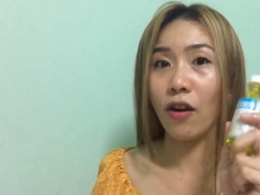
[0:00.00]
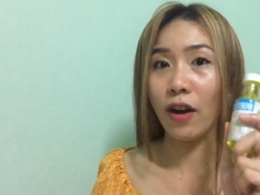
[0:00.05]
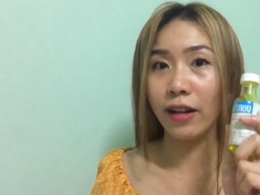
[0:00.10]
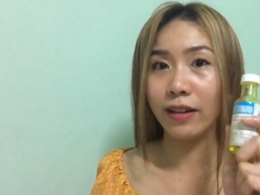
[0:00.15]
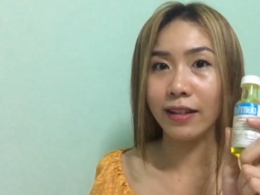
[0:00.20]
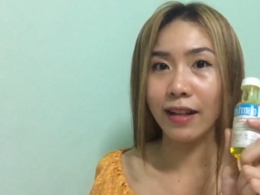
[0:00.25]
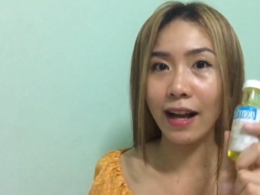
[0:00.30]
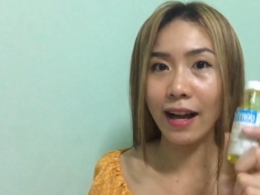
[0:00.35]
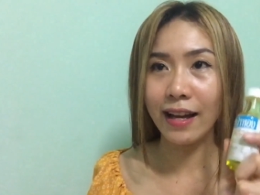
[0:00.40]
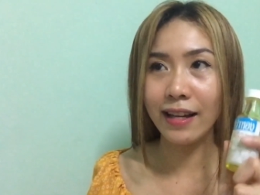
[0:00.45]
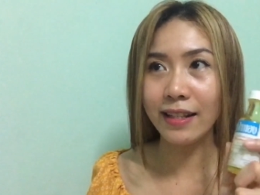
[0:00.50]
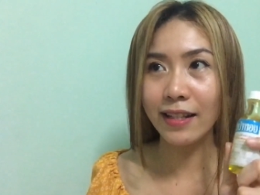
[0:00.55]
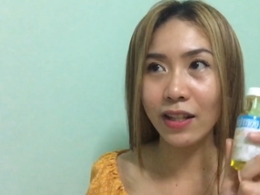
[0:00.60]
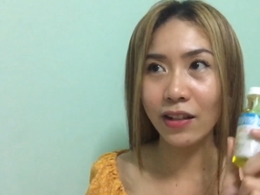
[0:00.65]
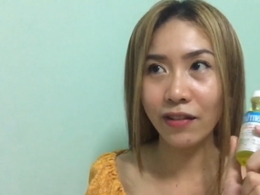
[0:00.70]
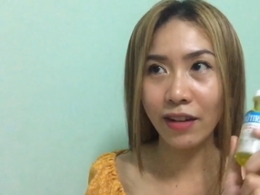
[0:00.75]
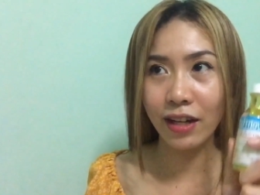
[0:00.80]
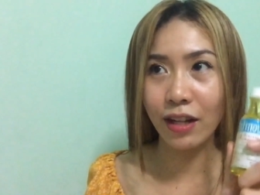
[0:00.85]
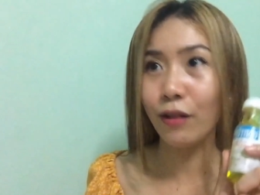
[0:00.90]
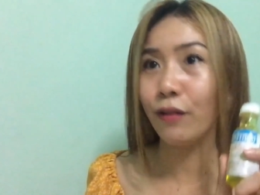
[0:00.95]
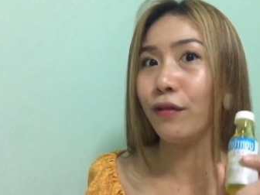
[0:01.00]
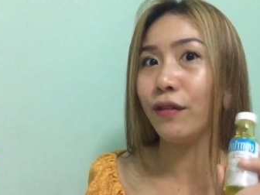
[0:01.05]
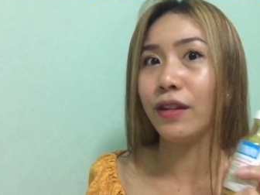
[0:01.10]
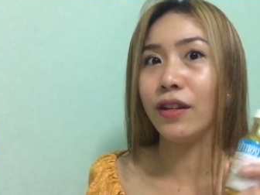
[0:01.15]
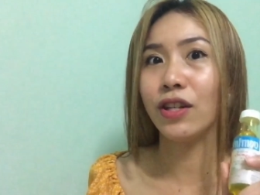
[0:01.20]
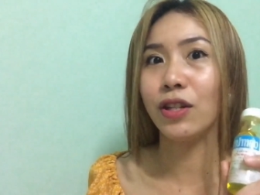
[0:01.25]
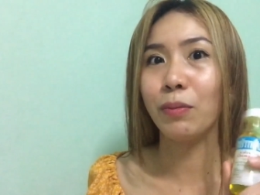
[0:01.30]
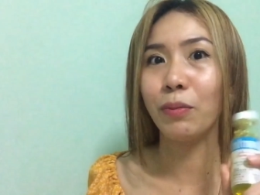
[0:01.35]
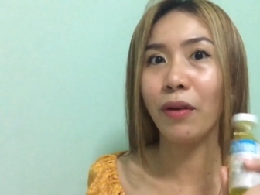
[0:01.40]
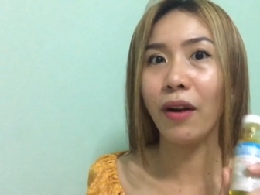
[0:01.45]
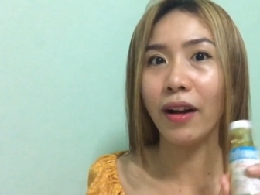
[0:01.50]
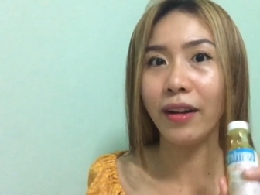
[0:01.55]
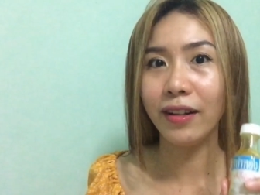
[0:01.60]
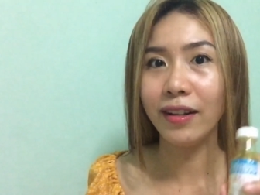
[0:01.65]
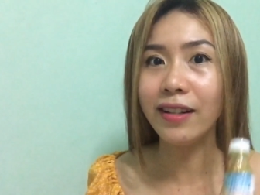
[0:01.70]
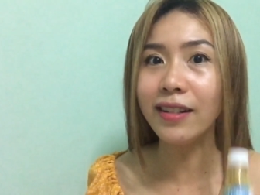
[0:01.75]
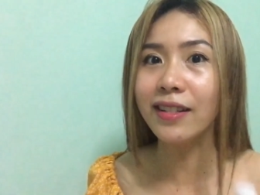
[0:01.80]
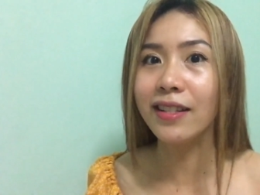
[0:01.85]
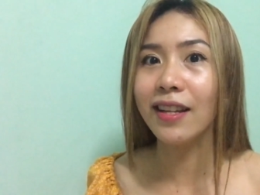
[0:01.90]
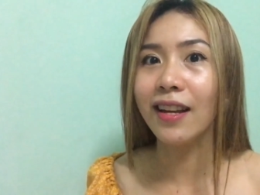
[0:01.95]
oil, guys. It's already the finished
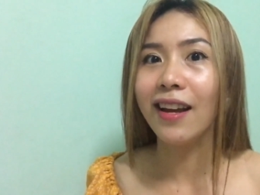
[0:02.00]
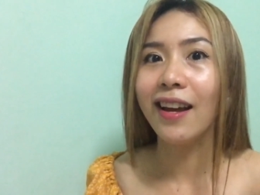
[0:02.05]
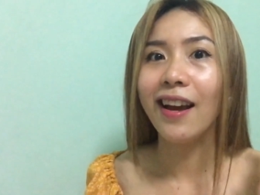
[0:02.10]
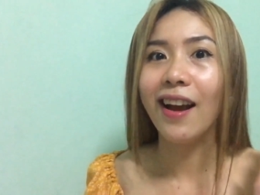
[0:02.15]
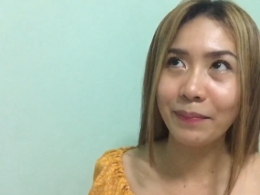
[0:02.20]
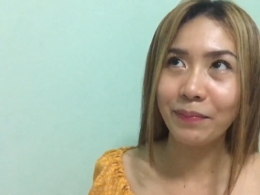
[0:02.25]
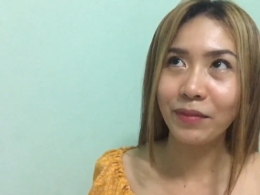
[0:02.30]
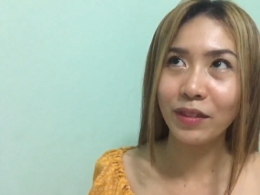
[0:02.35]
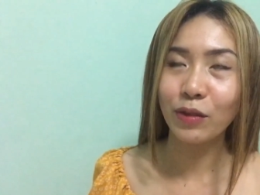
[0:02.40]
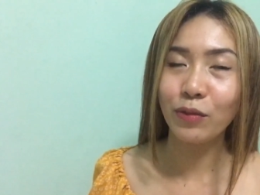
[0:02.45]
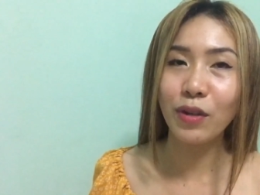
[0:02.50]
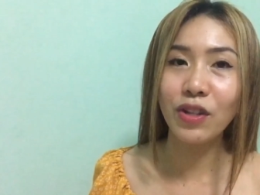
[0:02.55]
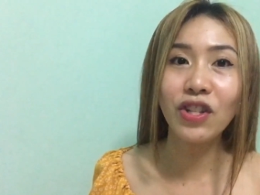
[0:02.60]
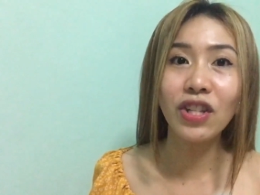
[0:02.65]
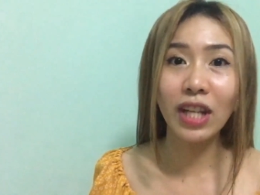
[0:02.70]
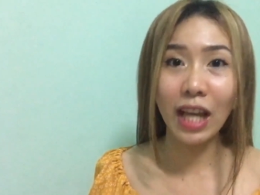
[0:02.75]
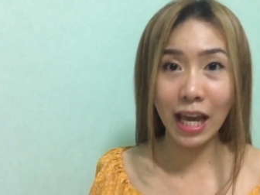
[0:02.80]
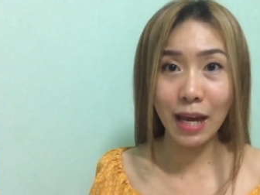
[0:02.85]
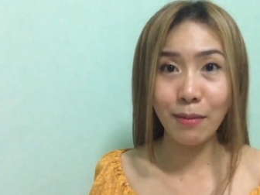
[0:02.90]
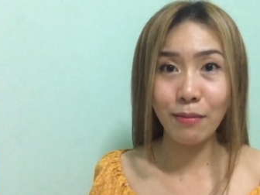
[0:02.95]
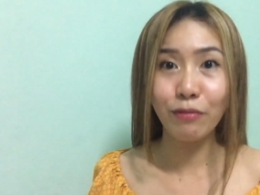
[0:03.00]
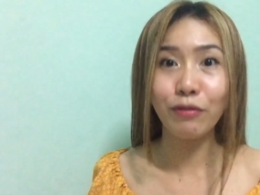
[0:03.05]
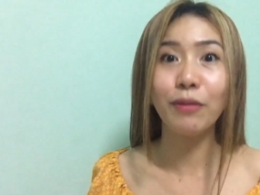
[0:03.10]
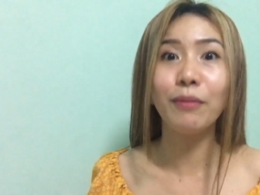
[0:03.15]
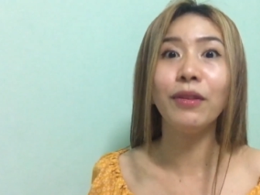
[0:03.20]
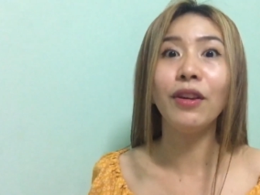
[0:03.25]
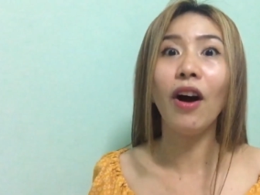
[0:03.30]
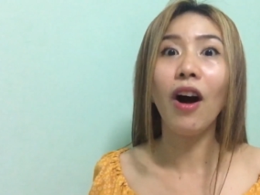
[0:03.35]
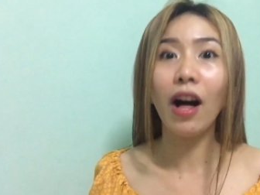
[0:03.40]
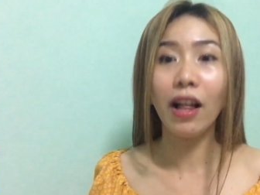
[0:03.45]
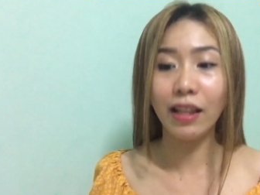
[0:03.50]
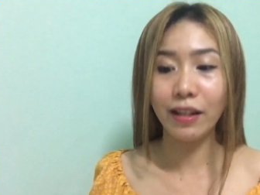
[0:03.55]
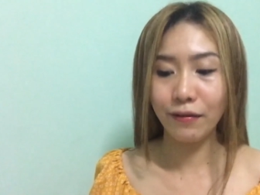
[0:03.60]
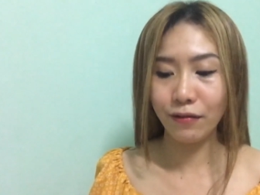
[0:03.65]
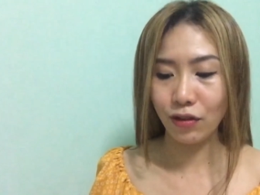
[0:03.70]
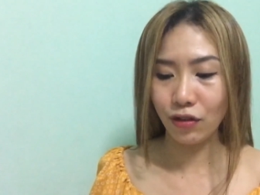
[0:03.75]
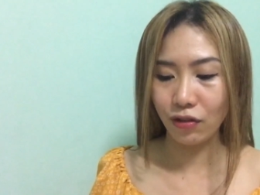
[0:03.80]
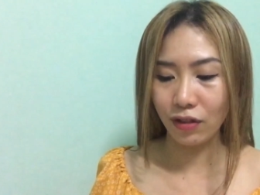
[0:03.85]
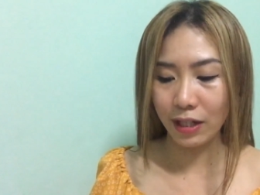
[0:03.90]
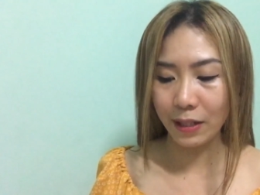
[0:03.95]
product, which came from the olive
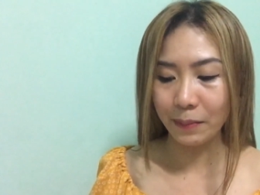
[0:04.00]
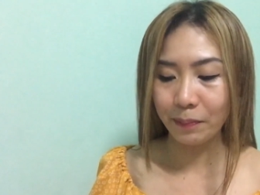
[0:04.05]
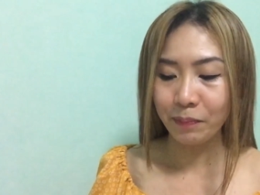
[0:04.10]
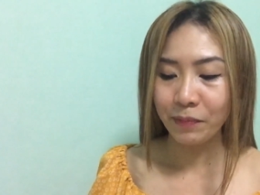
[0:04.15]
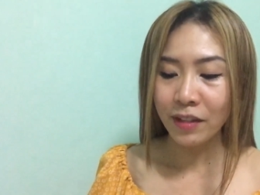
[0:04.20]
tree.